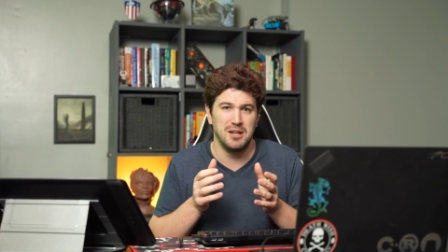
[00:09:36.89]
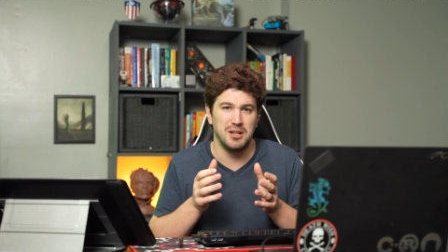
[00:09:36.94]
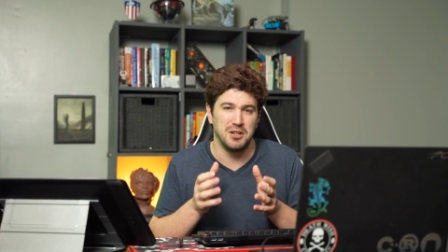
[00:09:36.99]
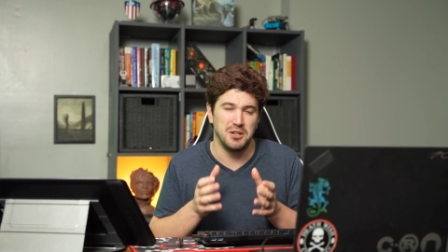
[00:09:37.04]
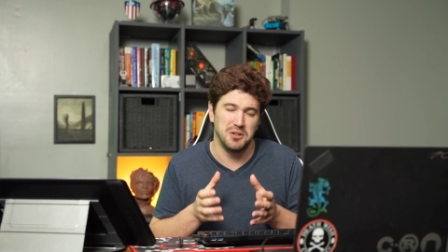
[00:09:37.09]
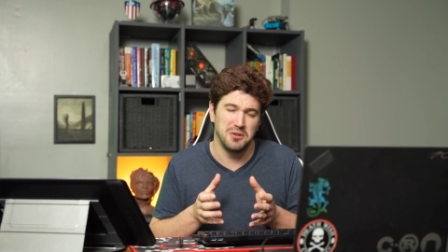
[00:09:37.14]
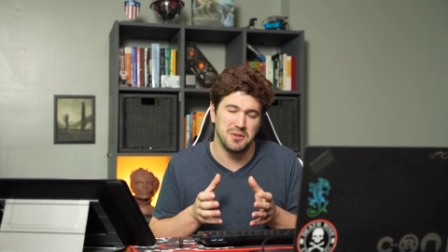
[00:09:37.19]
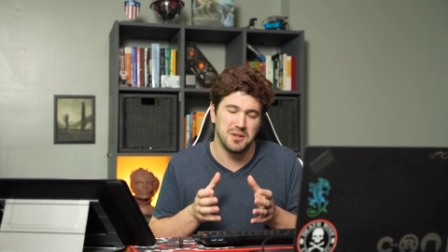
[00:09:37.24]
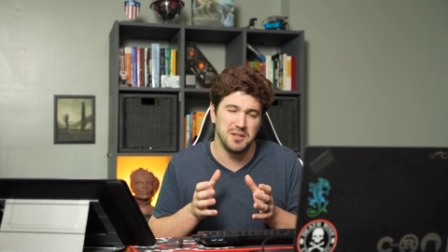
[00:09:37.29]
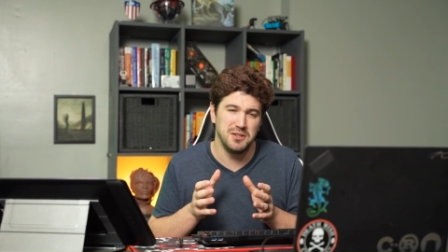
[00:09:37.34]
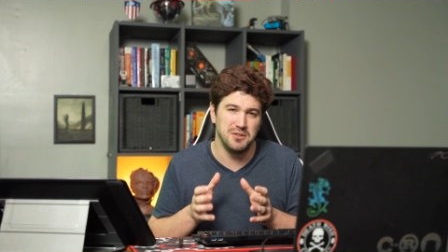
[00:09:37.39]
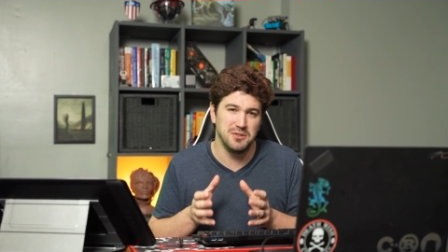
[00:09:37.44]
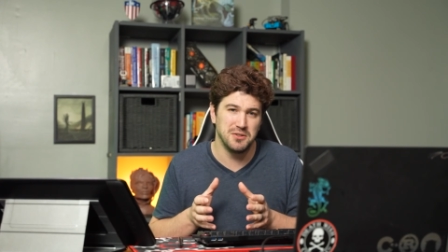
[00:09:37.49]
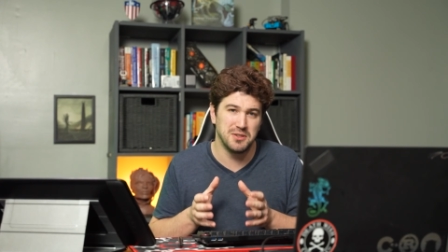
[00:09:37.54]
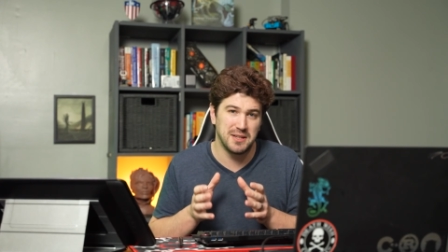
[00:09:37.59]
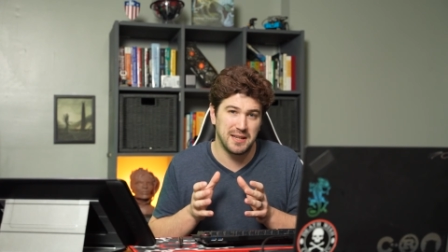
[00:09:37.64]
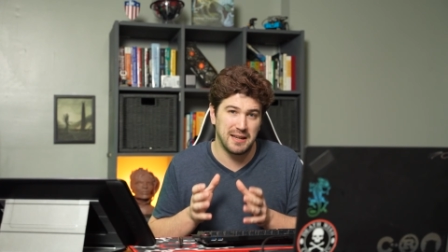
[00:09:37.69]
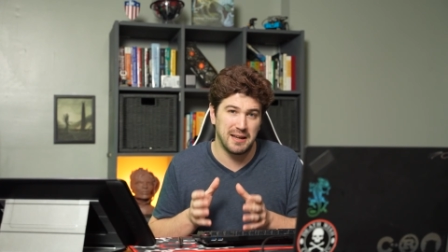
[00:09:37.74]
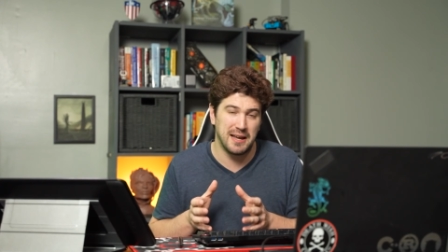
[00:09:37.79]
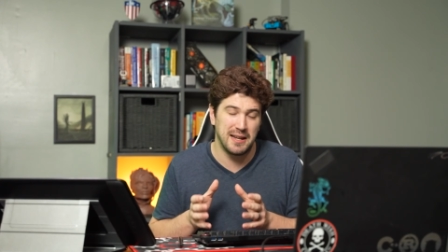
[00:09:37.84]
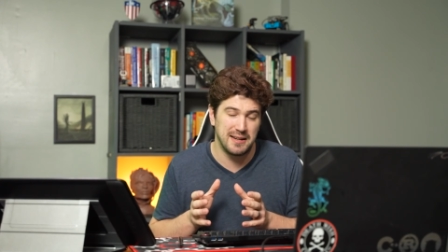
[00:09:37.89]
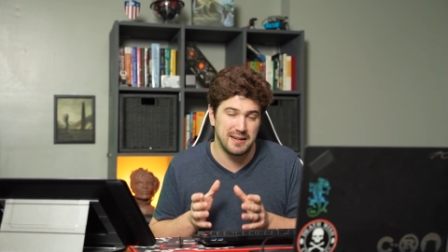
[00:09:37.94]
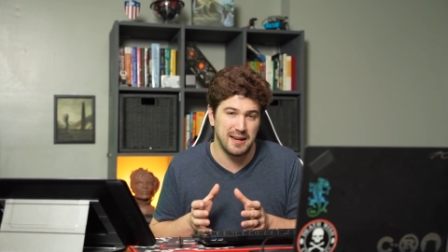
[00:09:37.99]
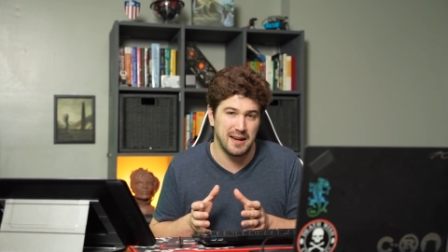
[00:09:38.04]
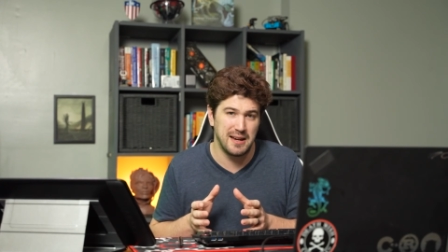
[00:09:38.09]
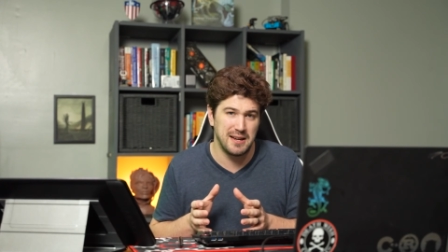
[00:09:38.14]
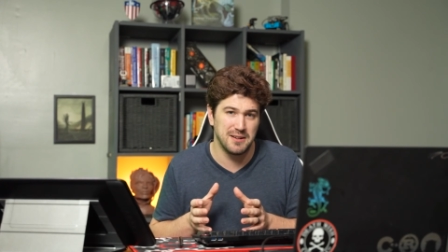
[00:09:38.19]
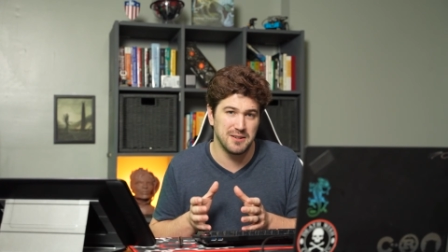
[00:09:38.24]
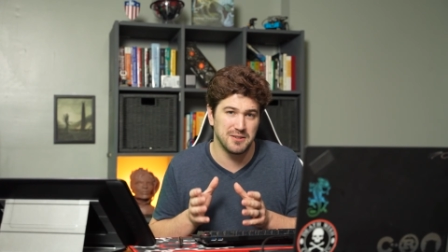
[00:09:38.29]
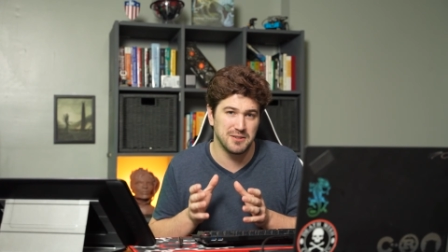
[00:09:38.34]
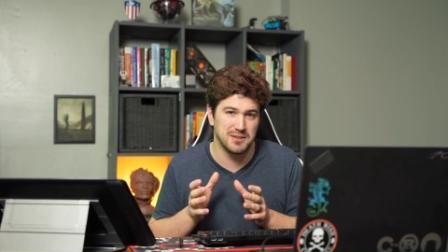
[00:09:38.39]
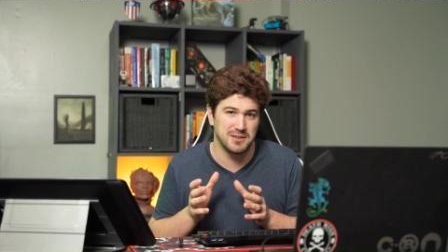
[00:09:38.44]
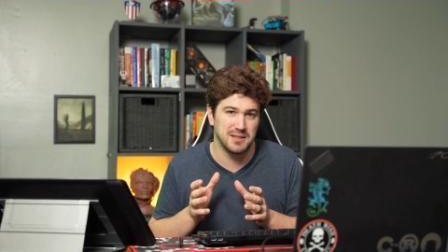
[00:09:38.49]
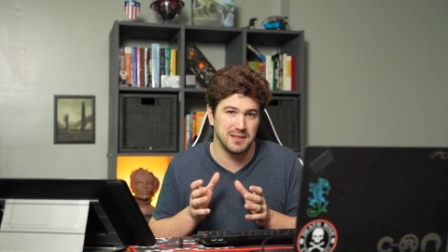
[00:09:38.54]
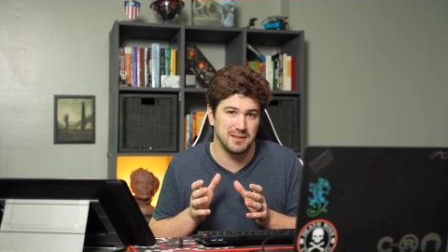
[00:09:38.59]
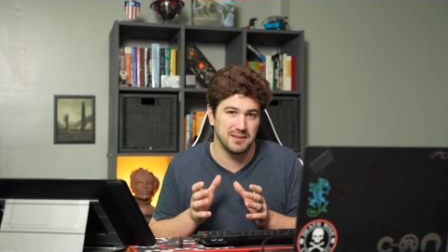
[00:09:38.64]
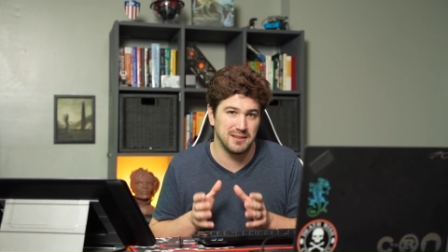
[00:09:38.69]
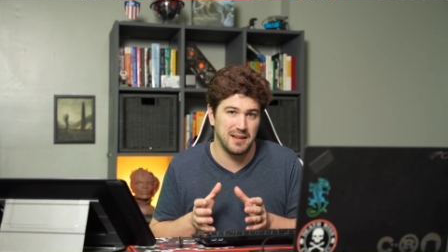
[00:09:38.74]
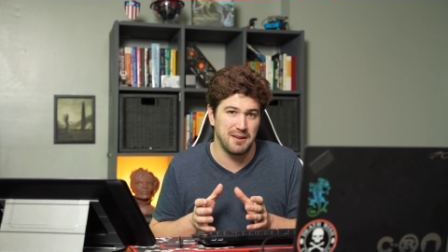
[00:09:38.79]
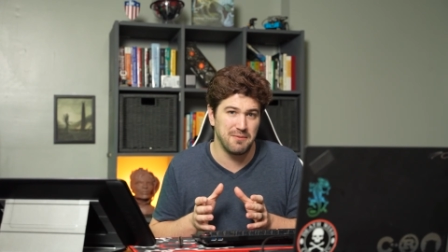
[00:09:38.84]
you can use containers to
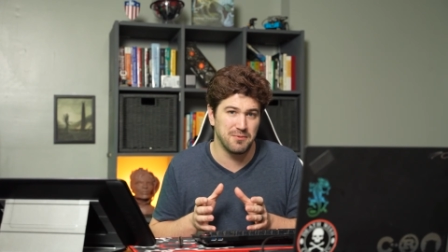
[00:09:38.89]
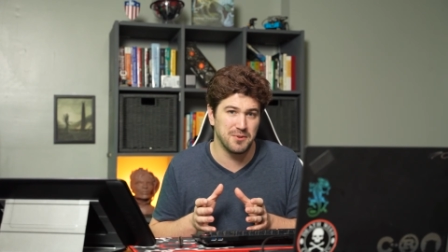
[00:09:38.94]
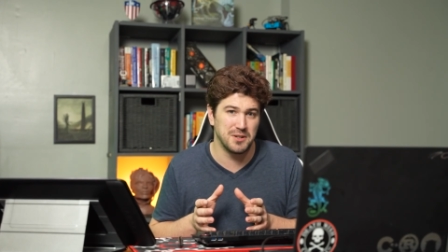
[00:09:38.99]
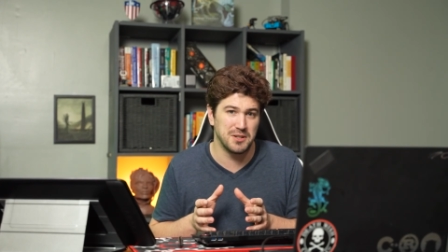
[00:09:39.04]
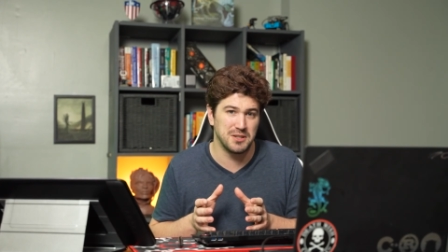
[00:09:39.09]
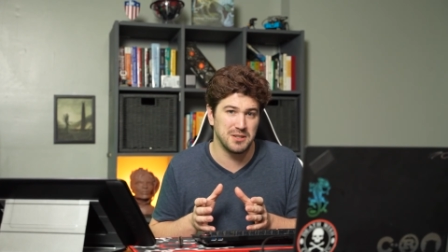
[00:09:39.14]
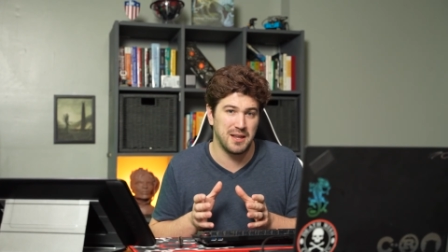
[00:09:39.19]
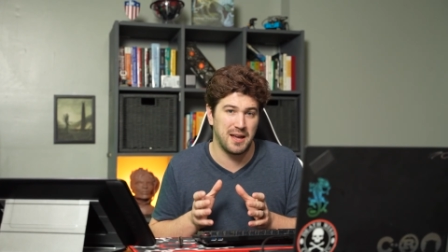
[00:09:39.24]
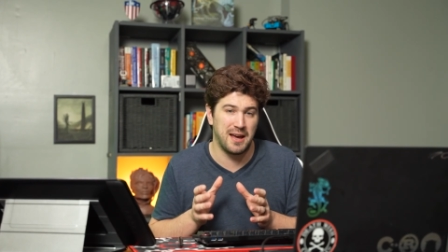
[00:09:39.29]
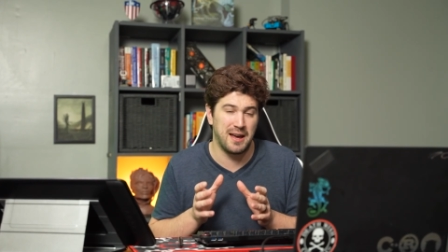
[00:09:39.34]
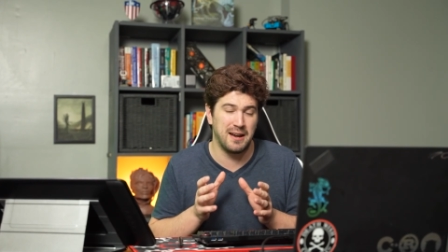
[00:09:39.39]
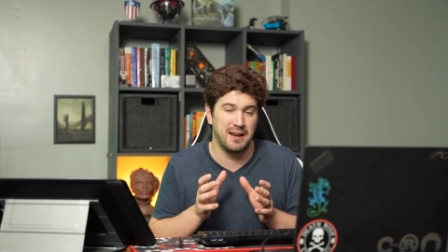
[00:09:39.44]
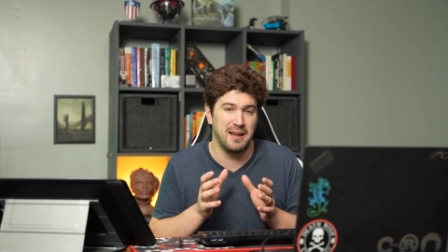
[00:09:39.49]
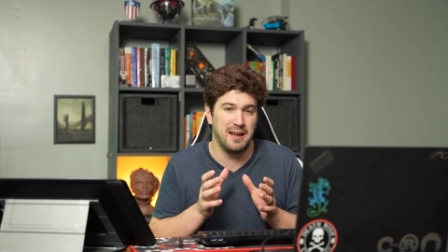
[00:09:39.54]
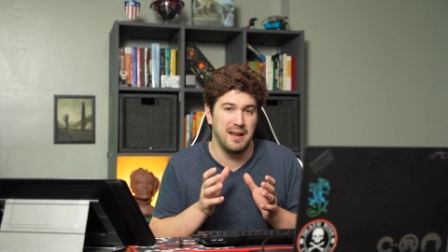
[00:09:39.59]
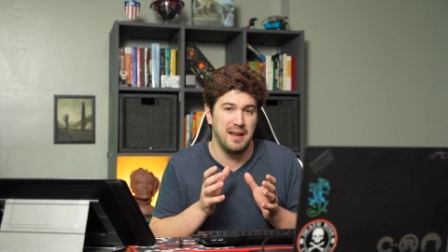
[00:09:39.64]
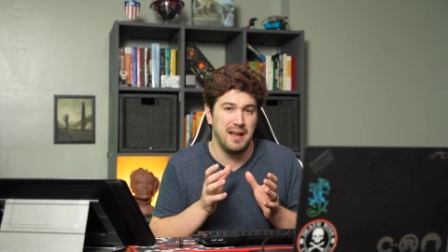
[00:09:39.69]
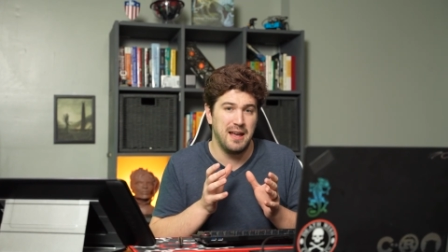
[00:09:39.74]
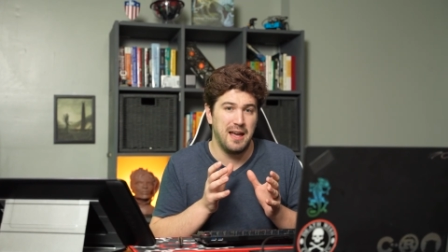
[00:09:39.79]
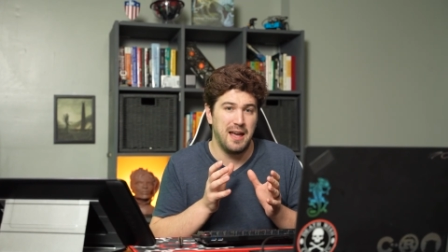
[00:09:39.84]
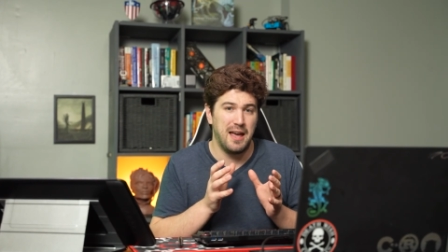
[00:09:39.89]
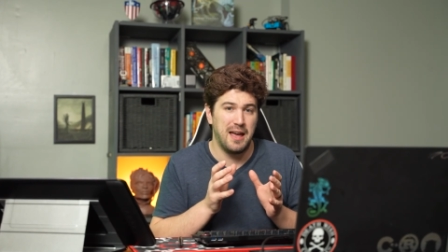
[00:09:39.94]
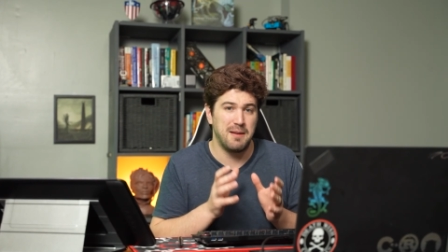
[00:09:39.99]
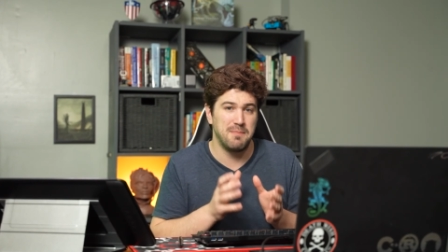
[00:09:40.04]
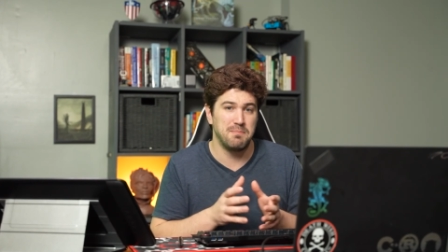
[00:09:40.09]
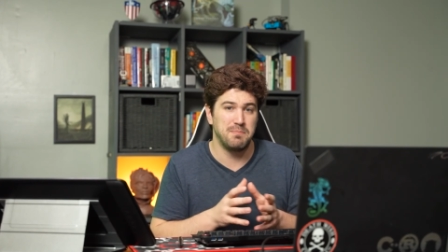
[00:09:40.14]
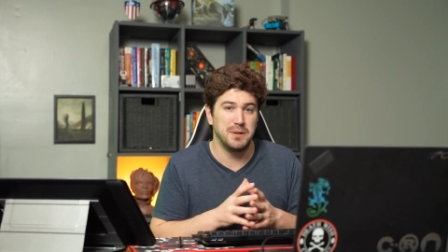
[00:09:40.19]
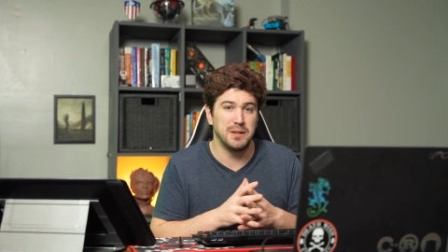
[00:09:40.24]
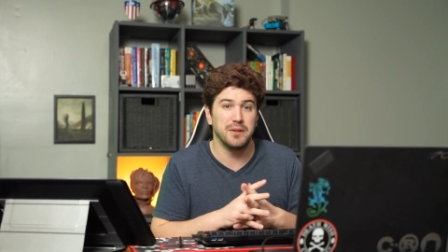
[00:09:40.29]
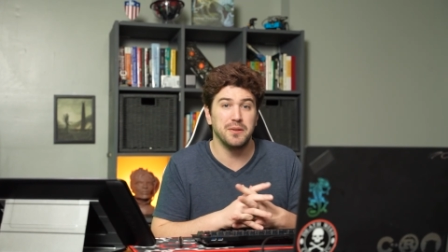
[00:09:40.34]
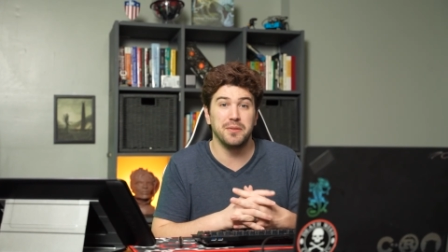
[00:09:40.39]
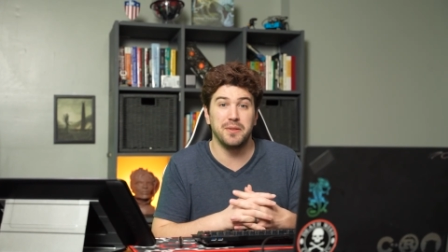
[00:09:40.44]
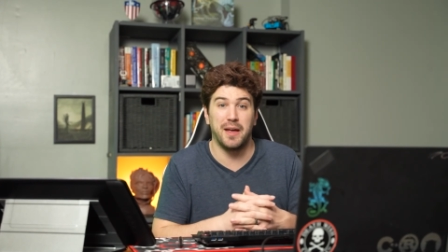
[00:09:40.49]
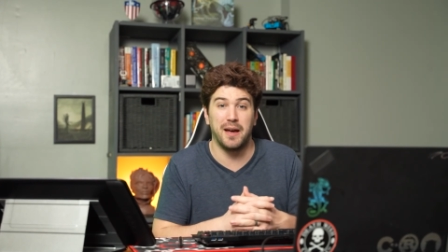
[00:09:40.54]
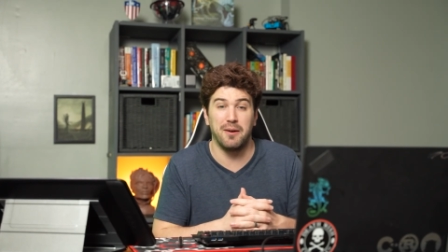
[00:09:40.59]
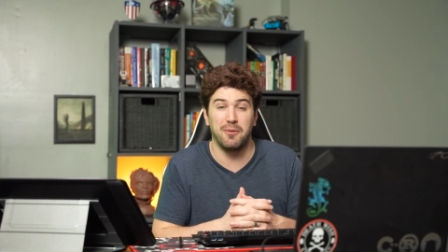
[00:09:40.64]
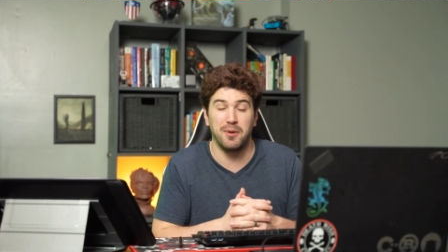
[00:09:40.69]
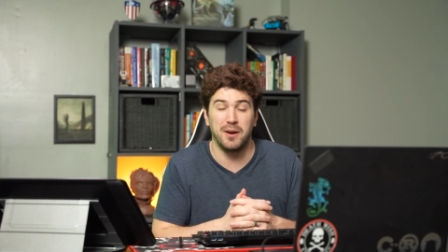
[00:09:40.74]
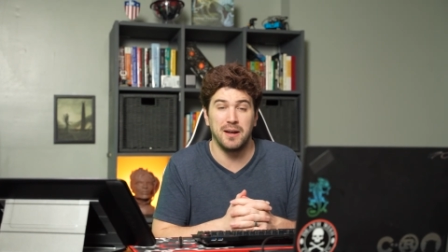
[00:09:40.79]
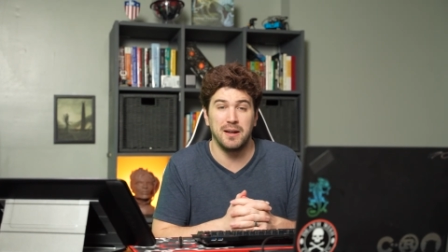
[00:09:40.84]
leverage that and build
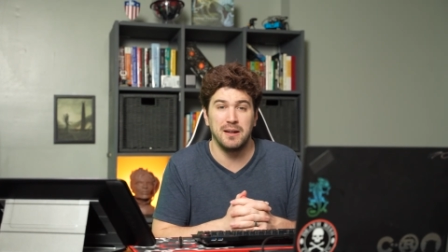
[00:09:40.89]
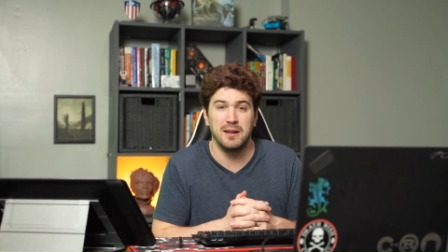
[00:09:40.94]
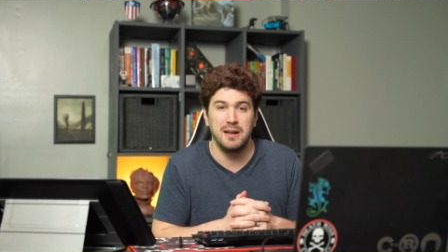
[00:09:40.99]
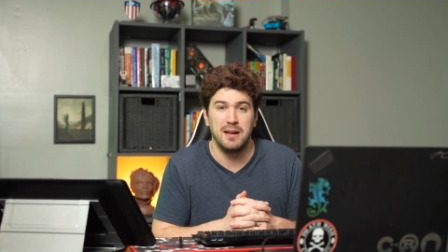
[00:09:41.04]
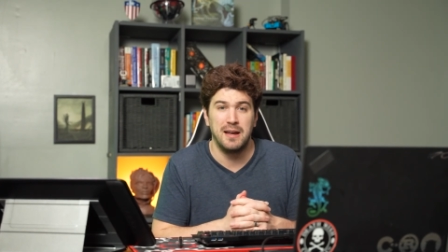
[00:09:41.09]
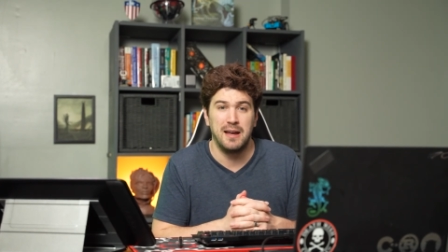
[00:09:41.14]
that way.